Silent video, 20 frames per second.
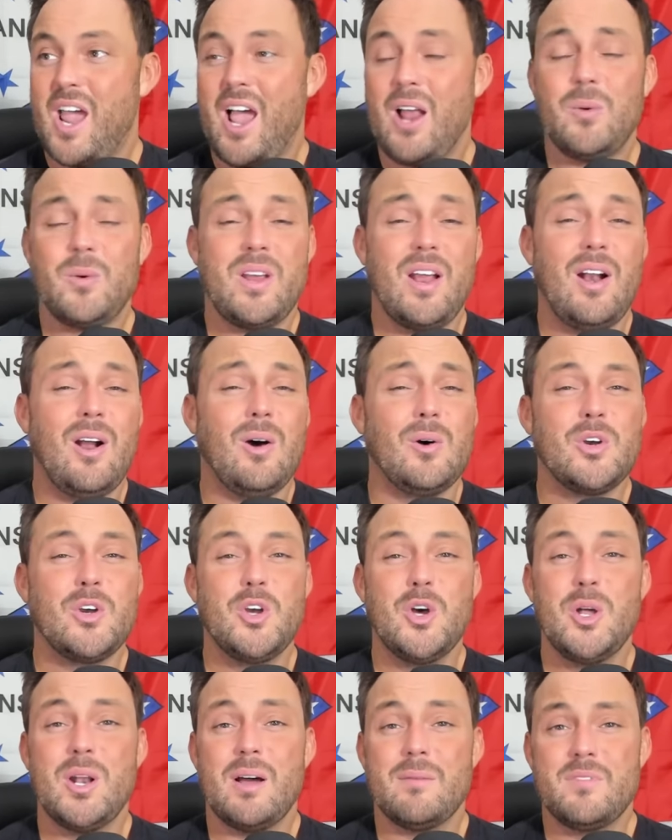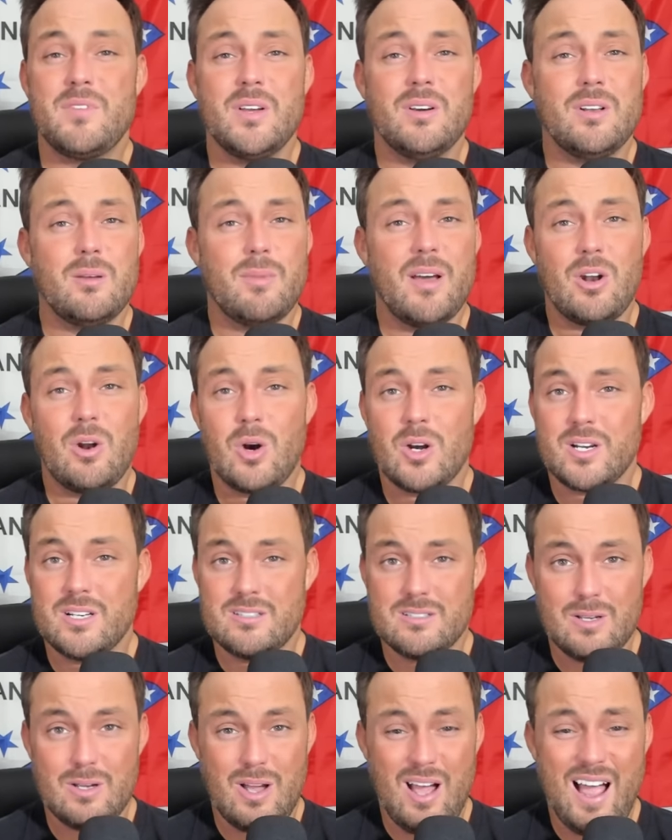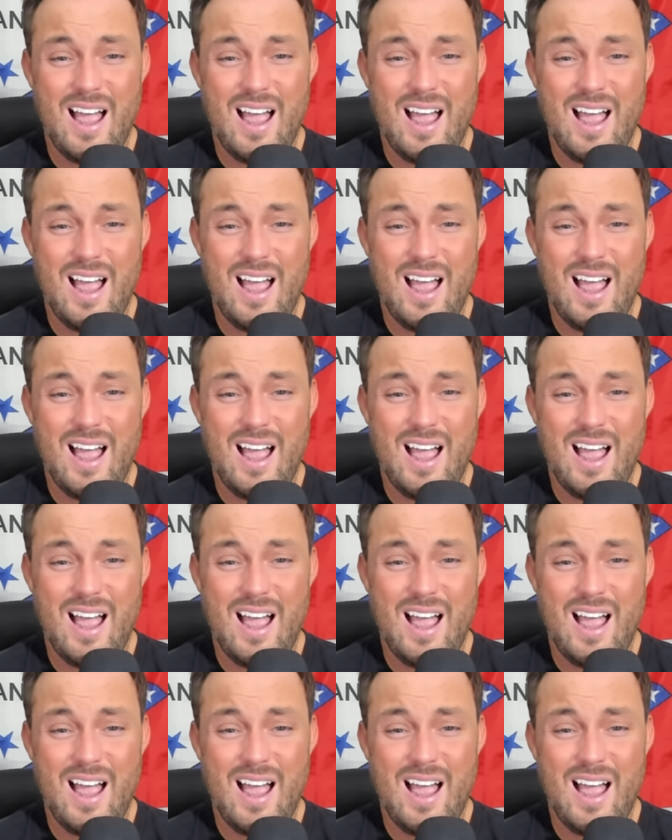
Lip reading: I don't care how good I'm feeling about Arkansas.